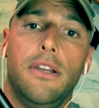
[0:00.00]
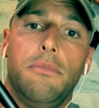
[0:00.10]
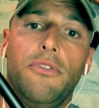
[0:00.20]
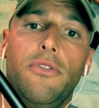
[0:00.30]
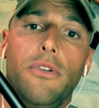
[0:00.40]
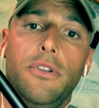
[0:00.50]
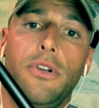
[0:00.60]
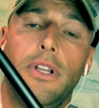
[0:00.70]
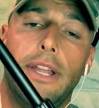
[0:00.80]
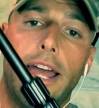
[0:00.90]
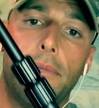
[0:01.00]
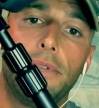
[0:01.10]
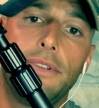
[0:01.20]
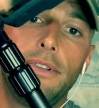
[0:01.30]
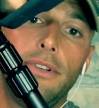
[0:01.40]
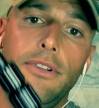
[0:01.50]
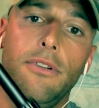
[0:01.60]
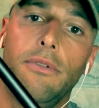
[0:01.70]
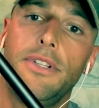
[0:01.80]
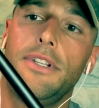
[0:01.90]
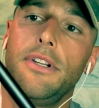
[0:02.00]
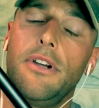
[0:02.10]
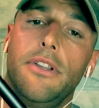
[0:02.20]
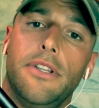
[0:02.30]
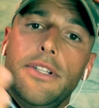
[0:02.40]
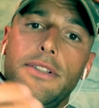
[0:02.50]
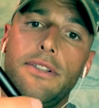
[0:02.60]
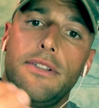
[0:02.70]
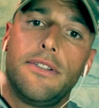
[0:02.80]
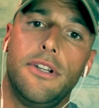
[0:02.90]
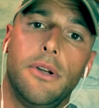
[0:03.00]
before you collapse, you're rinsing all this so you